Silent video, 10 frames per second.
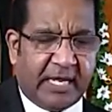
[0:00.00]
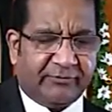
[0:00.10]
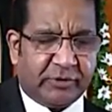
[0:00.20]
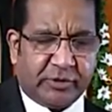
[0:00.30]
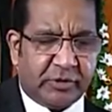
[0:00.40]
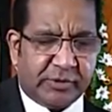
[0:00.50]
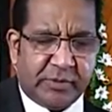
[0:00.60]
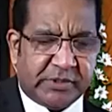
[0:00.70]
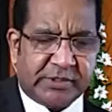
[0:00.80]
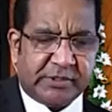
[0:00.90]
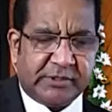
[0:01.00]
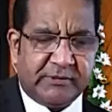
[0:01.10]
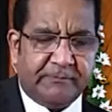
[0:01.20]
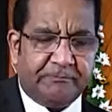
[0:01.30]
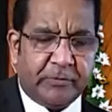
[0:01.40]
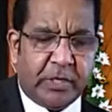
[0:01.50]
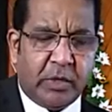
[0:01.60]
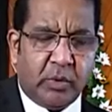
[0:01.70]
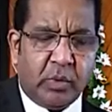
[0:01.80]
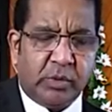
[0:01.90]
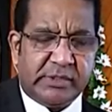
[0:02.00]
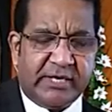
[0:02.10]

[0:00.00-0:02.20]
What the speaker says: after Christmas, we will